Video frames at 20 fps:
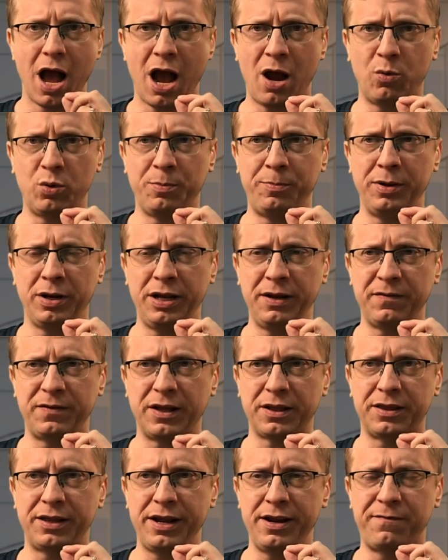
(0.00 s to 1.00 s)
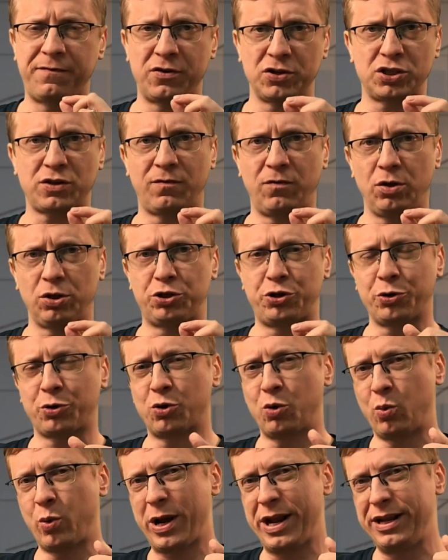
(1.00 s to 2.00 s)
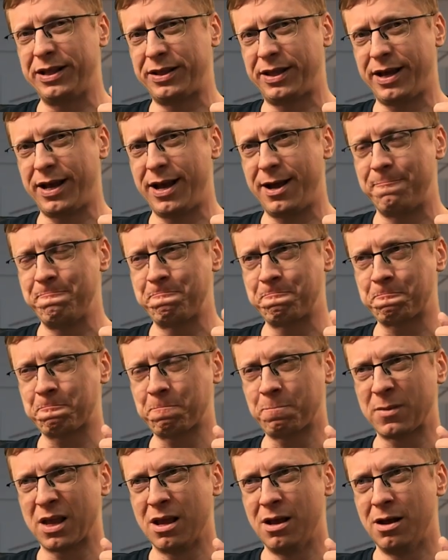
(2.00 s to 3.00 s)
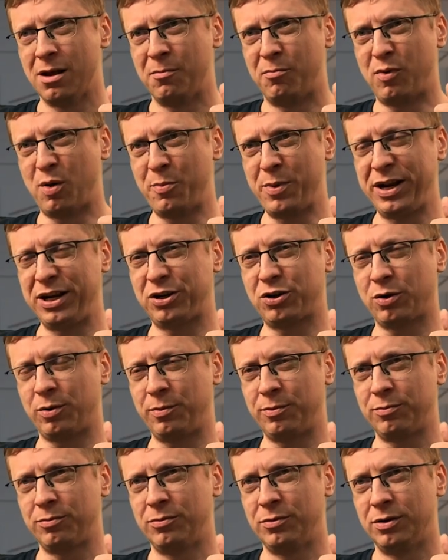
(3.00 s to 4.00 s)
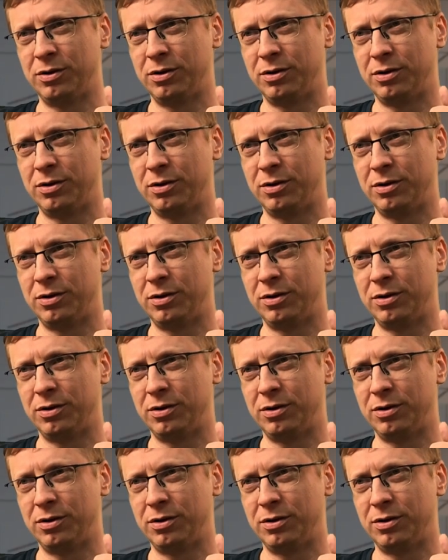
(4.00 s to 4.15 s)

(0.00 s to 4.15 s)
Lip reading: I would believe that they first of all took away the momentum